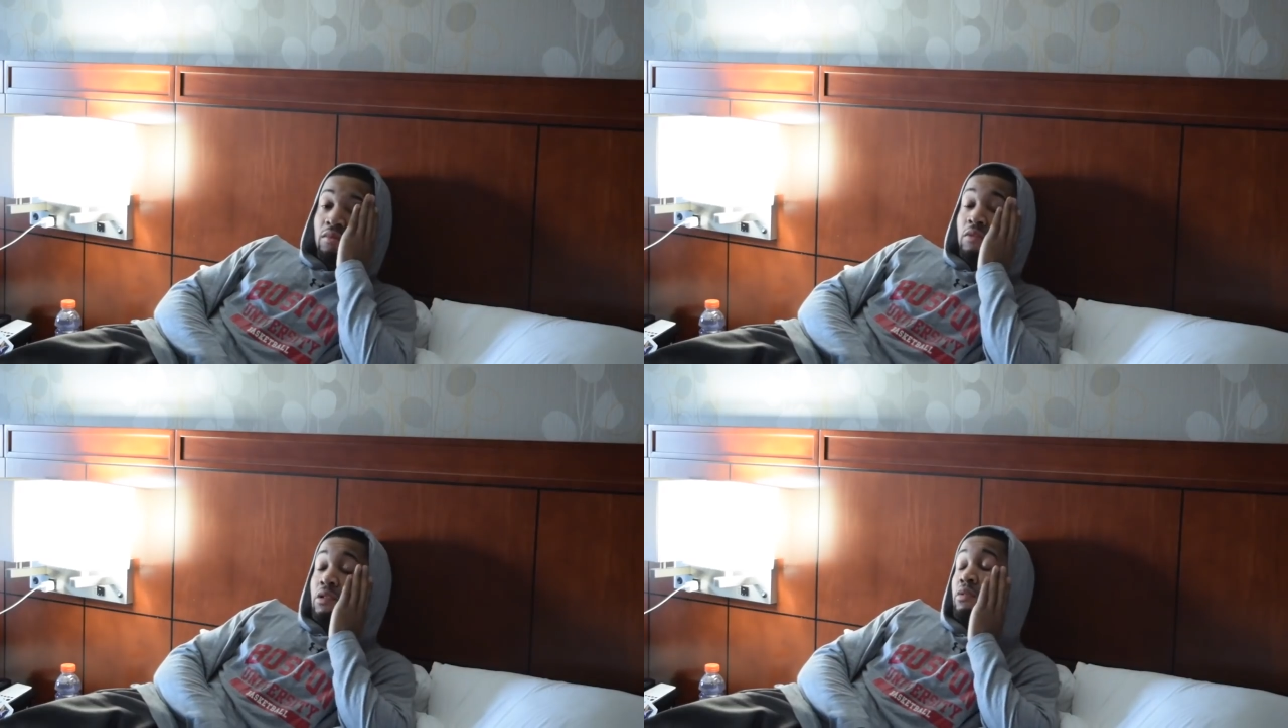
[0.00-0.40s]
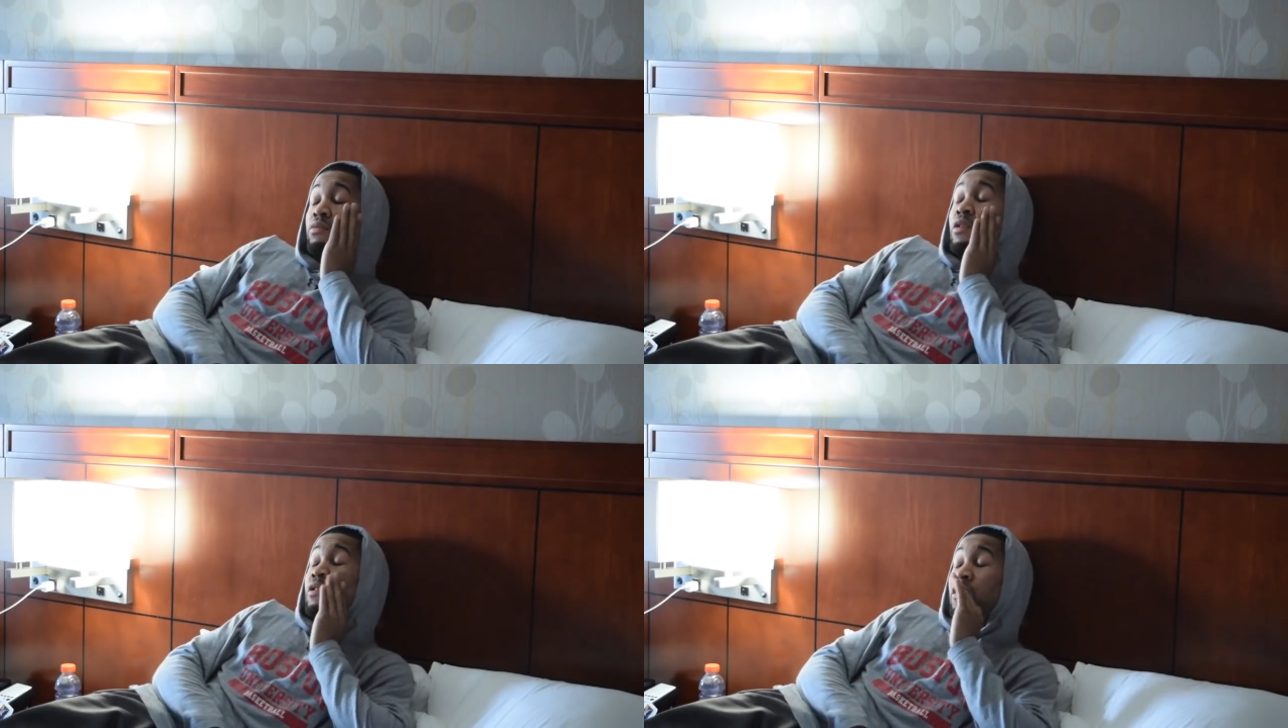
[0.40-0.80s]
Well,
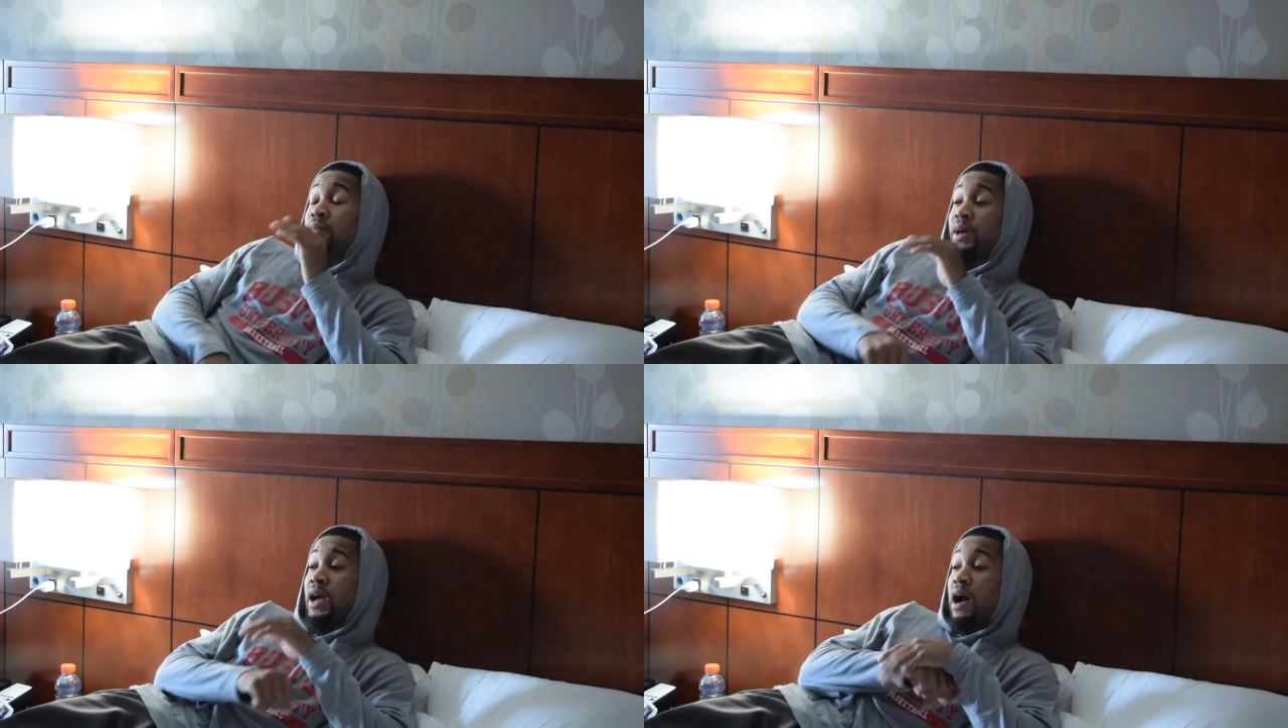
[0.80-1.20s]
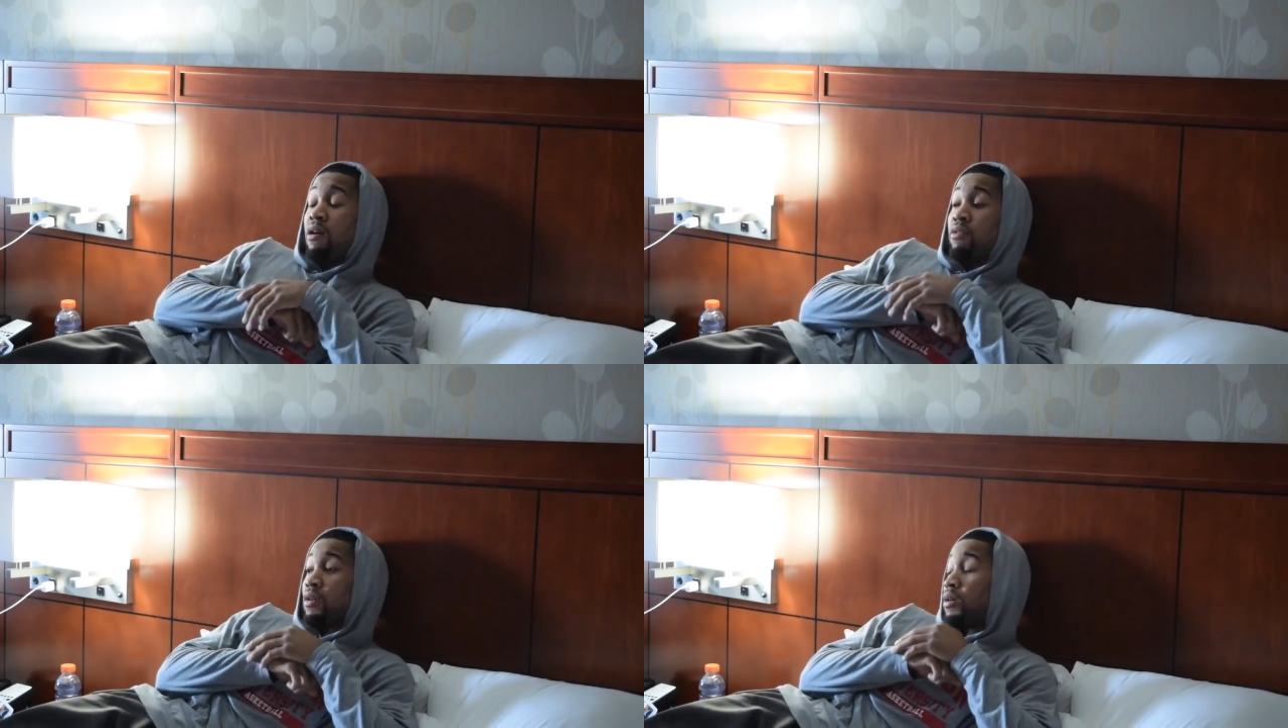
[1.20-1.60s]
we woke up like an
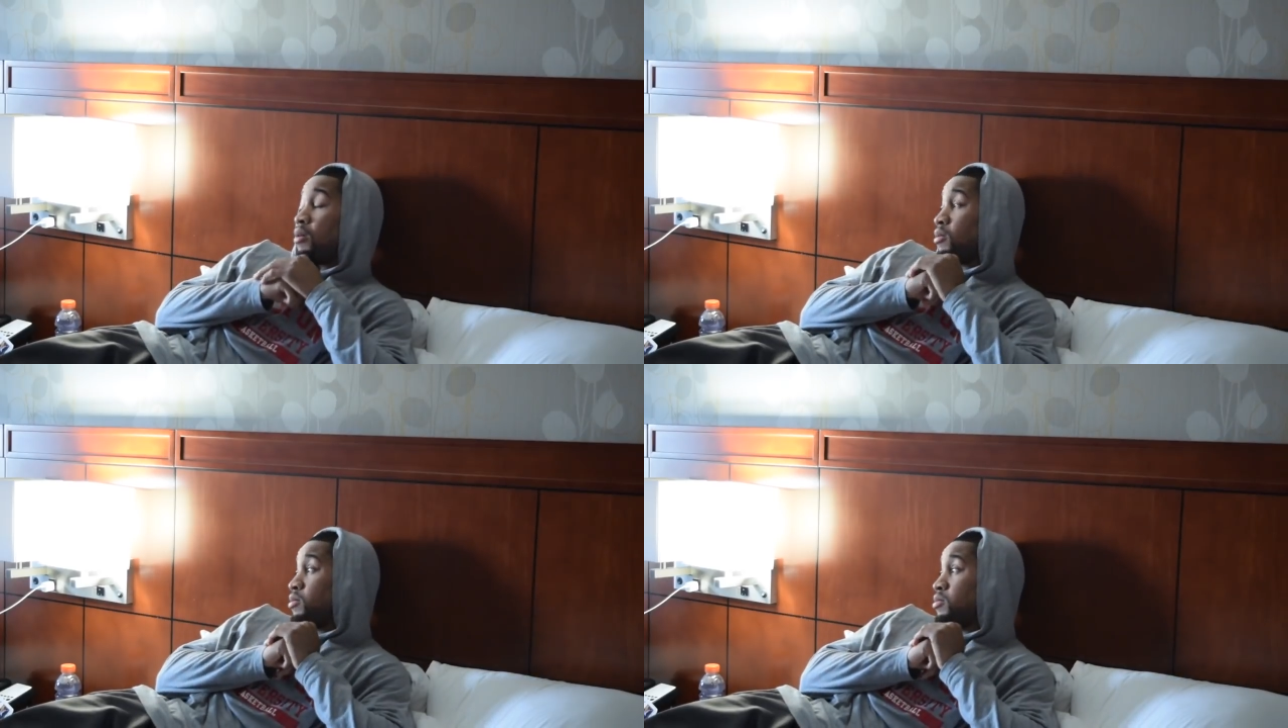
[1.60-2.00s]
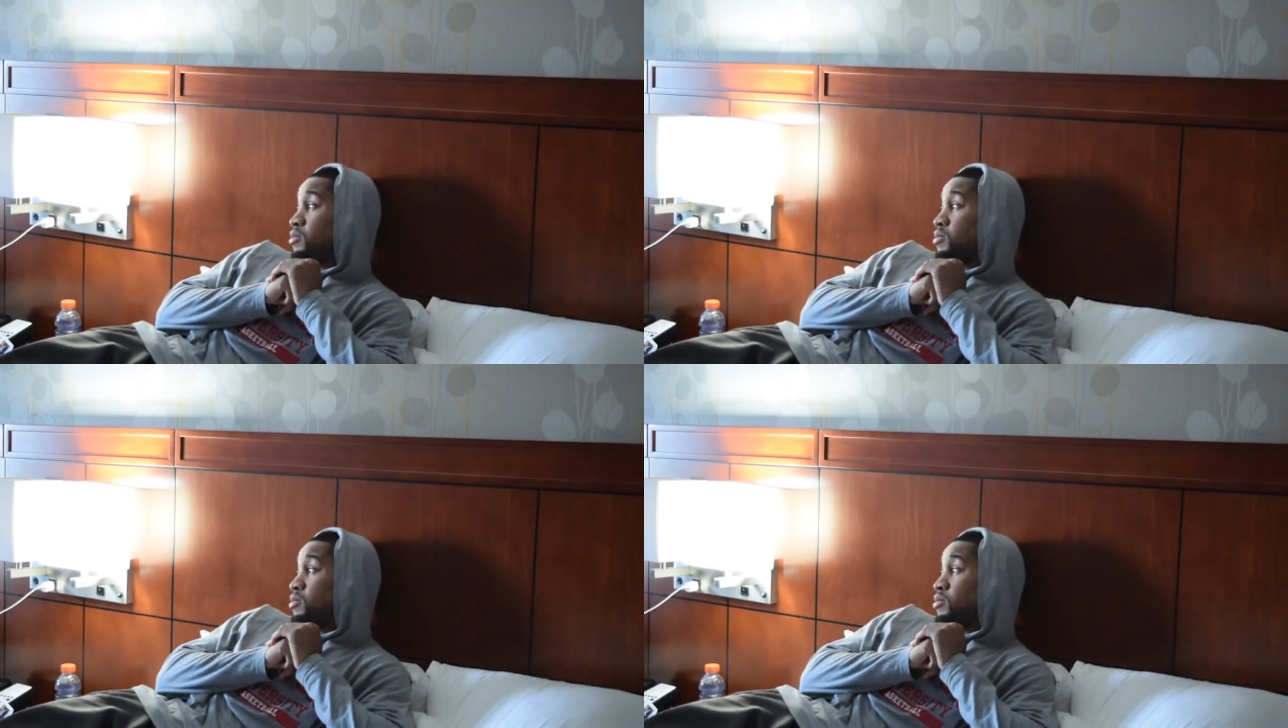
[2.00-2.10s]
hour ago.